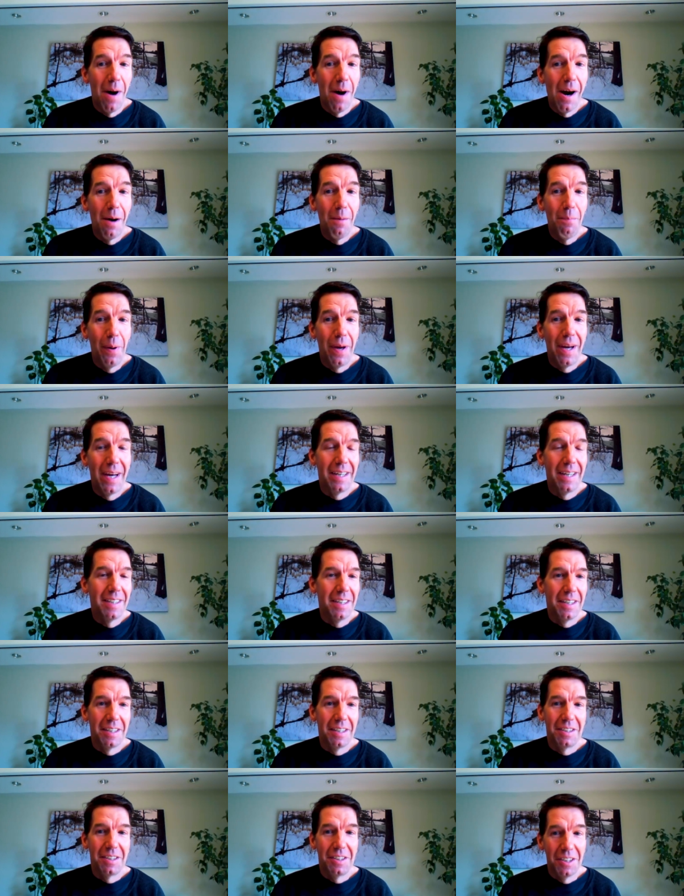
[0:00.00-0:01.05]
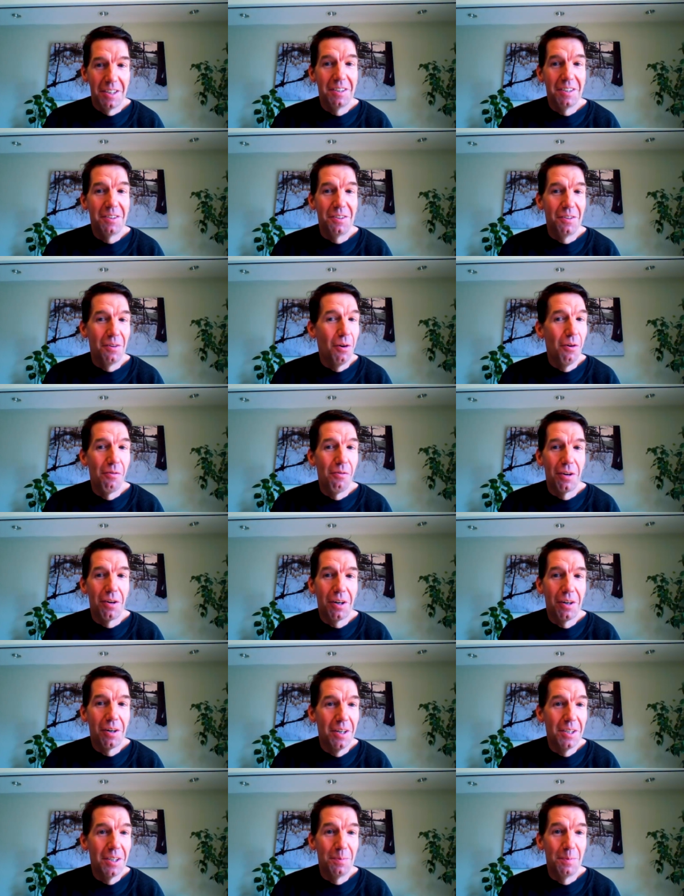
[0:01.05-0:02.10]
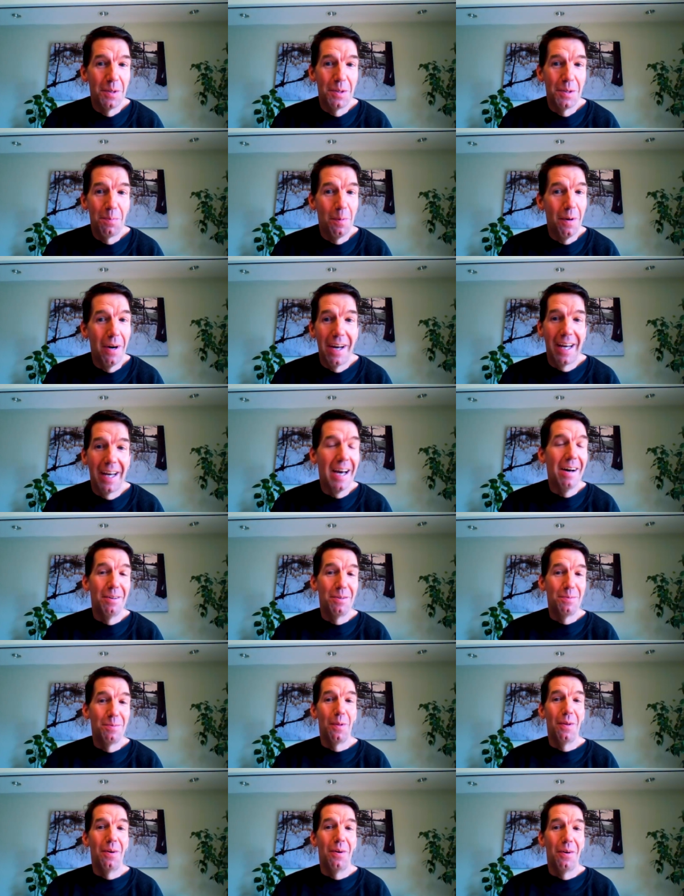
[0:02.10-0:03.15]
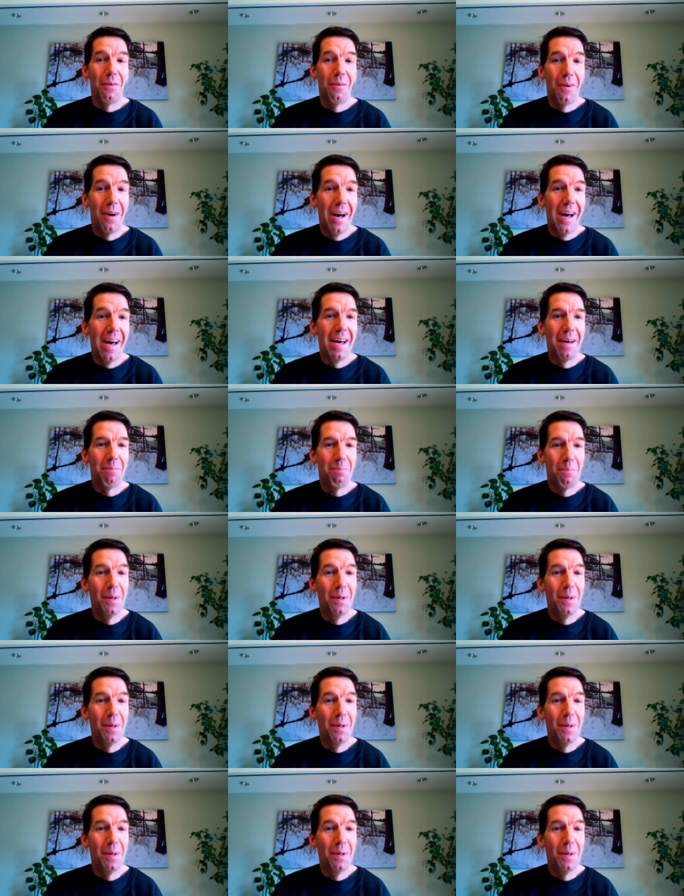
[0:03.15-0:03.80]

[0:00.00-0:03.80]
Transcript: Marr painting just over Christmas break. I was blown away.